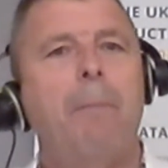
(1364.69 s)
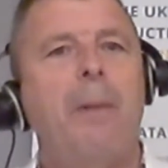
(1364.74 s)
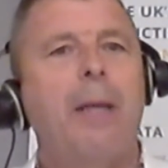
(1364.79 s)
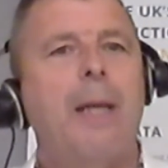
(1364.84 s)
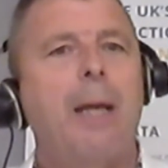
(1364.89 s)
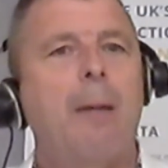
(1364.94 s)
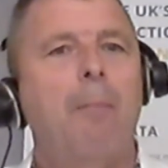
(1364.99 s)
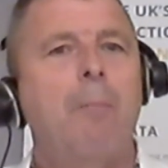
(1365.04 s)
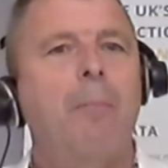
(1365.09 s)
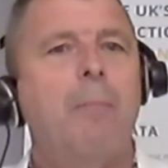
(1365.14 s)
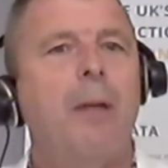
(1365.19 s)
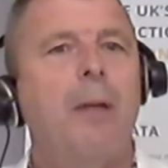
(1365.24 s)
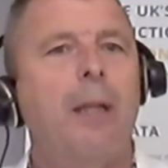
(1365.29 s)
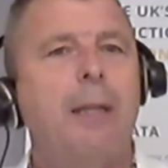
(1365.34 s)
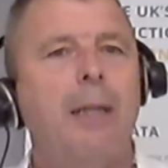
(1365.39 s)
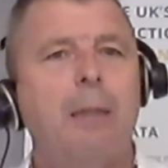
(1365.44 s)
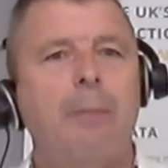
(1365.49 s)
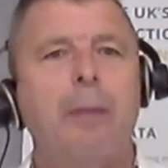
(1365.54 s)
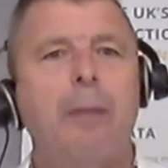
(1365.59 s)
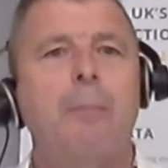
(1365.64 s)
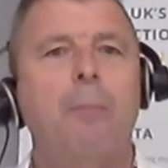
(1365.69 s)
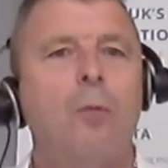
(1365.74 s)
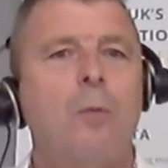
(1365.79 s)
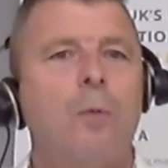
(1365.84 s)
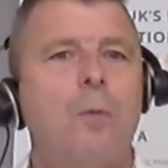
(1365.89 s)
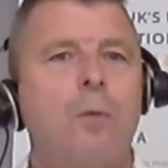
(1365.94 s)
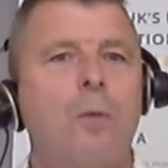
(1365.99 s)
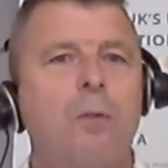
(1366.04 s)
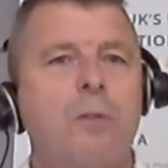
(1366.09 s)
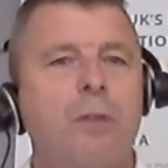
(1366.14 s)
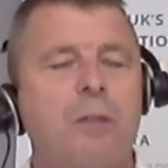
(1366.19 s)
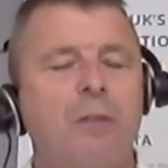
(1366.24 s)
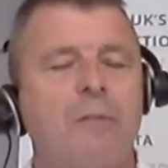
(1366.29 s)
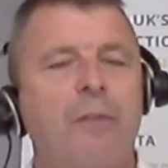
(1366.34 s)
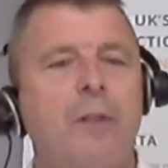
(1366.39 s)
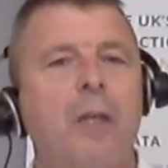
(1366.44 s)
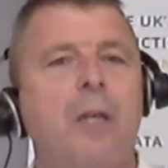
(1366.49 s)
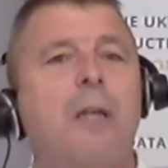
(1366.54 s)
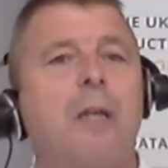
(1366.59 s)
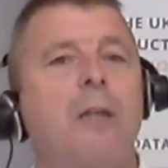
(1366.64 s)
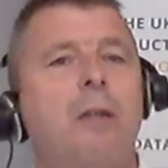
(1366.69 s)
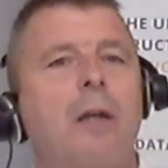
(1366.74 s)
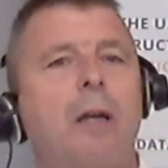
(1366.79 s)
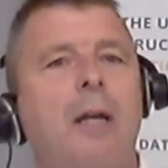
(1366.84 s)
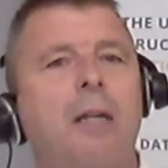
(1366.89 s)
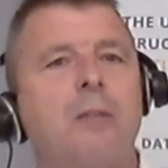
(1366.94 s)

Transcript: become a little bit more severe